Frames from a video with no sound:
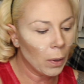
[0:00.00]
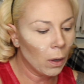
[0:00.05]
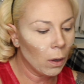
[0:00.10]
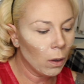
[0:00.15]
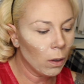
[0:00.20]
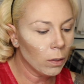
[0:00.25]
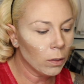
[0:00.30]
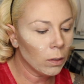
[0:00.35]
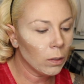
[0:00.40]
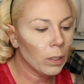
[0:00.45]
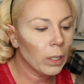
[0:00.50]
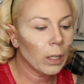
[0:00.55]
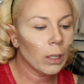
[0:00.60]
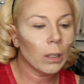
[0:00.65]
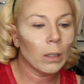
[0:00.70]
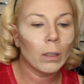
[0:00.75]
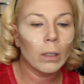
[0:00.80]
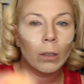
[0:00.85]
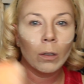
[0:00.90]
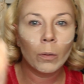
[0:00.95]
I'll also take
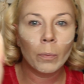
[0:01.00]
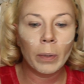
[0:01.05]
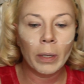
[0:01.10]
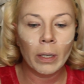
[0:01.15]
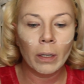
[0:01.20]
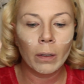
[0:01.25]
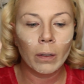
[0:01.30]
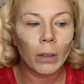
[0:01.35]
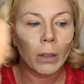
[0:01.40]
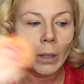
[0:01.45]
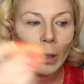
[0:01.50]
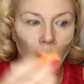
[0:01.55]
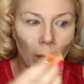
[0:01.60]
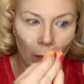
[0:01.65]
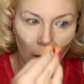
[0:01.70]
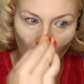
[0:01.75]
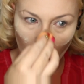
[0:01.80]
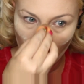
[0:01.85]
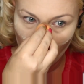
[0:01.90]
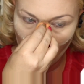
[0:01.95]
a little bit
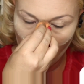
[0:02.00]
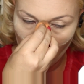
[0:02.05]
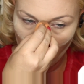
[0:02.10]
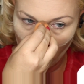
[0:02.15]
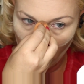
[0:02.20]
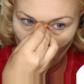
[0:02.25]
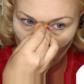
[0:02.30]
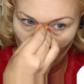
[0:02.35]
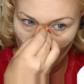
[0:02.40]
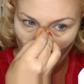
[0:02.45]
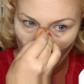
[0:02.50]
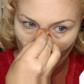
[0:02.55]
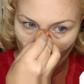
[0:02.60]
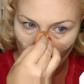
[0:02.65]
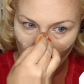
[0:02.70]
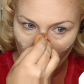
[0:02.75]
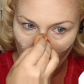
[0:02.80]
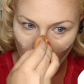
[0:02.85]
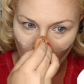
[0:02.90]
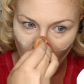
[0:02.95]
and put it down
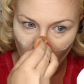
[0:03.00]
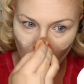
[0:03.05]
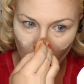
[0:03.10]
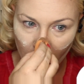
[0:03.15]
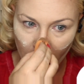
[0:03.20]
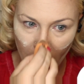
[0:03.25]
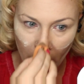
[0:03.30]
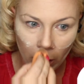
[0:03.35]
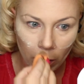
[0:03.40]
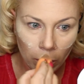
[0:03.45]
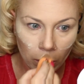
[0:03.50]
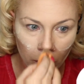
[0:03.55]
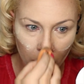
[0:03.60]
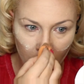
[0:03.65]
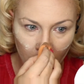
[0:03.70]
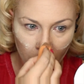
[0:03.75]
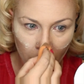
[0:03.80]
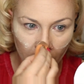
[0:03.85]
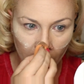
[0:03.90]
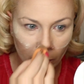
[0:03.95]
the center of my
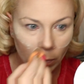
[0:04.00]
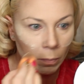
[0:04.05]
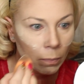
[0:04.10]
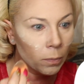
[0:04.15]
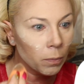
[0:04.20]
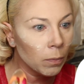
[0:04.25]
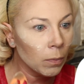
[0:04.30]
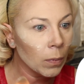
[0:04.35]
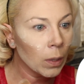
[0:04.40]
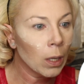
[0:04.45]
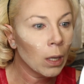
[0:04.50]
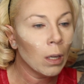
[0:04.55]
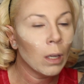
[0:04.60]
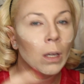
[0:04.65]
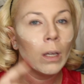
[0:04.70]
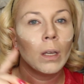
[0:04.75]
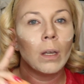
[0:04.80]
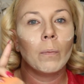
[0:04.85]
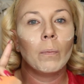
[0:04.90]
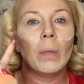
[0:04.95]
nose,
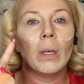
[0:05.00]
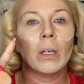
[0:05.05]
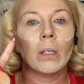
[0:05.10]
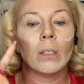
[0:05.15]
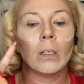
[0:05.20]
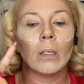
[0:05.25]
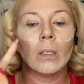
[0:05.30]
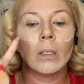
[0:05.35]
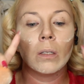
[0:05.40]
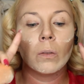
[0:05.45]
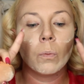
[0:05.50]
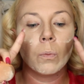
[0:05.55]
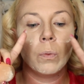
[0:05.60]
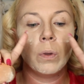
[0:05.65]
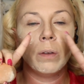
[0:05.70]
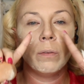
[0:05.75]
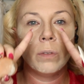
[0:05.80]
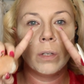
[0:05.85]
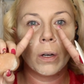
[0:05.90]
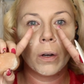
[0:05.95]
because
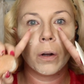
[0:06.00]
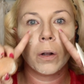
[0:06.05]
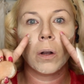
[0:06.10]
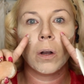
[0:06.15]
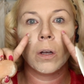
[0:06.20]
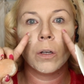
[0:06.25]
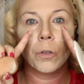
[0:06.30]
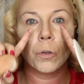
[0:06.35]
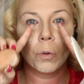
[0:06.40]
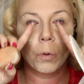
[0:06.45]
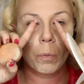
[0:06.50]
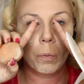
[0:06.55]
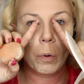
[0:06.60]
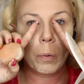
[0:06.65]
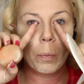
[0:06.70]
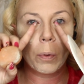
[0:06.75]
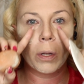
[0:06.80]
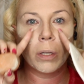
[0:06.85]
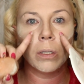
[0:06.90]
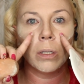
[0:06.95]
we've done our contour and our
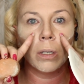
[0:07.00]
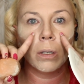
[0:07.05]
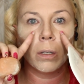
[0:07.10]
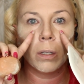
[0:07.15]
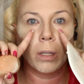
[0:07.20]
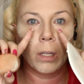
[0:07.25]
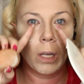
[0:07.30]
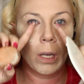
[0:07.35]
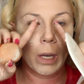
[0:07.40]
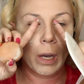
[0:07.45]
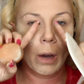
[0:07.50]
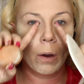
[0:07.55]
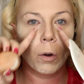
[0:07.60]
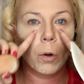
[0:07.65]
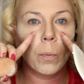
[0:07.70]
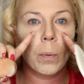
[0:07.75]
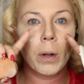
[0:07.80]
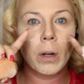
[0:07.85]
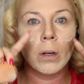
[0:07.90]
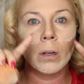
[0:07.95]
bronzing on the
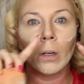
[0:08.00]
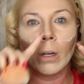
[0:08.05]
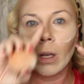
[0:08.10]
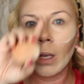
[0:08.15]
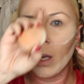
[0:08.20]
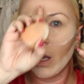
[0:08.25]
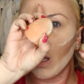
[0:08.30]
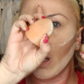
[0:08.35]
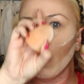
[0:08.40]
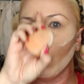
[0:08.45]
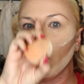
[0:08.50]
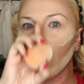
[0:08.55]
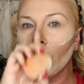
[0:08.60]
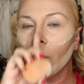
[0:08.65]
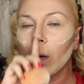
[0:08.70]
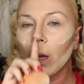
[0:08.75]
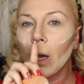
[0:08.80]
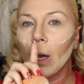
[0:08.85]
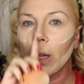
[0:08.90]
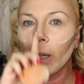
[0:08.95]
outer part, and we
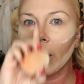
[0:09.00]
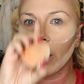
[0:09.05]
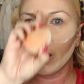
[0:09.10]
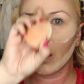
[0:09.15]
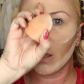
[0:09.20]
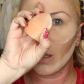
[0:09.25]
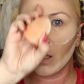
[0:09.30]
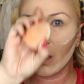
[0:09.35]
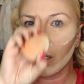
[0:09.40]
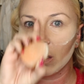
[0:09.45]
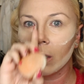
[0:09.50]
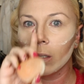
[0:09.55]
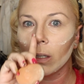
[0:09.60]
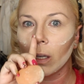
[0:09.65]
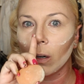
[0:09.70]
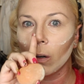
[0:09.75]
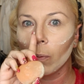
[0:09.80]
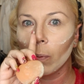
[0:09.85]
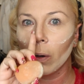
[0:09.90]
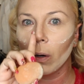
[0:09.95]
want to highlight the
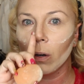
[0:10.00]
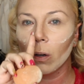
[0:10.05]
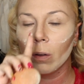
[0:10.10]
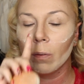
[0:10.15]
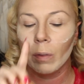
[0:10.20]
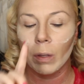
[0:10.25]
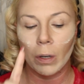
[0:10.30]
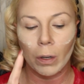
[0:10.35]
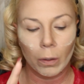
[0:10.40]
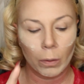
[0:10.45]
center part of the